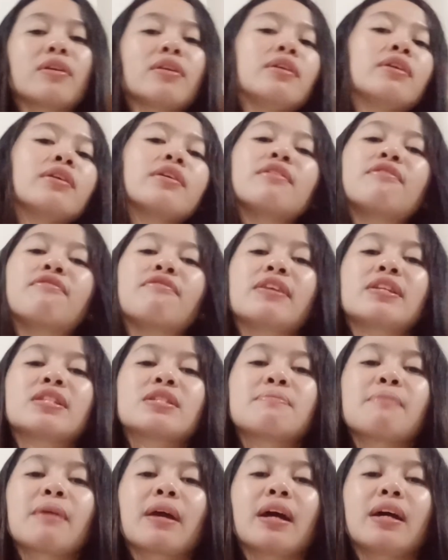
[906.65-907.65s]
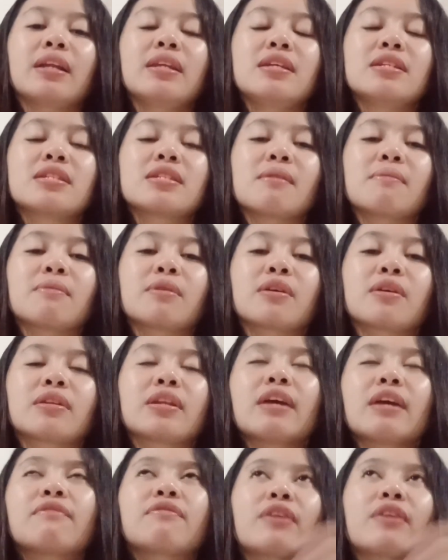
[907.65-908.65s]
their defense mechanism, or
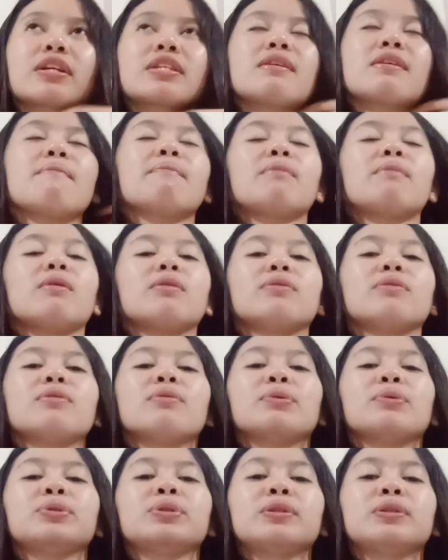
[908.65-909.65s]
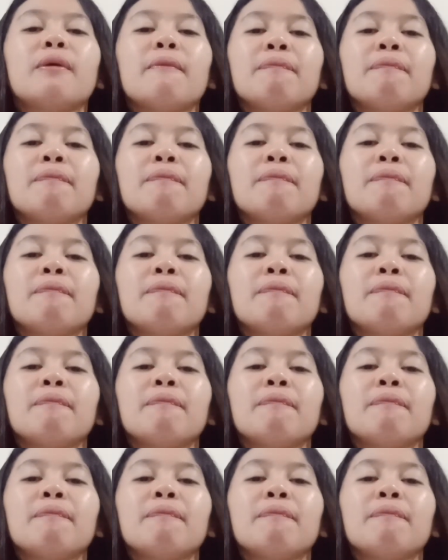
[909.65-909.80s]
take for example those